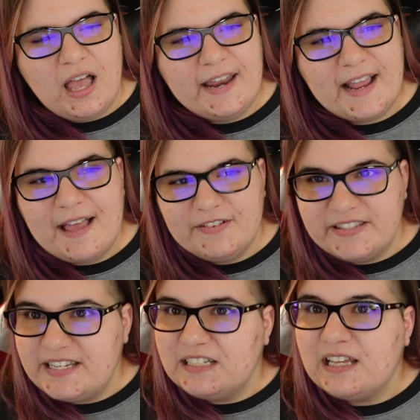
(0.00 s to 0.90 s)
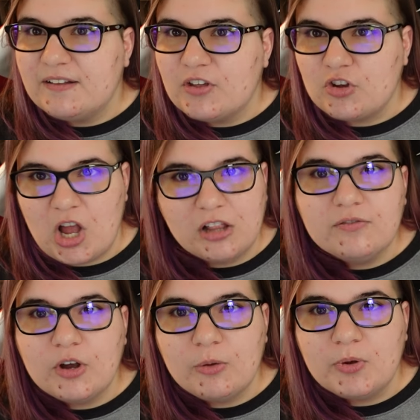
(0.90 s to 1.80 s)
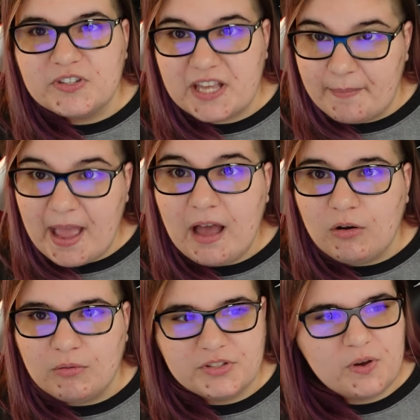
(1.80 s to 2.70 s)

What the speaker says: And I haven't seen a lot of other olive oil books come out.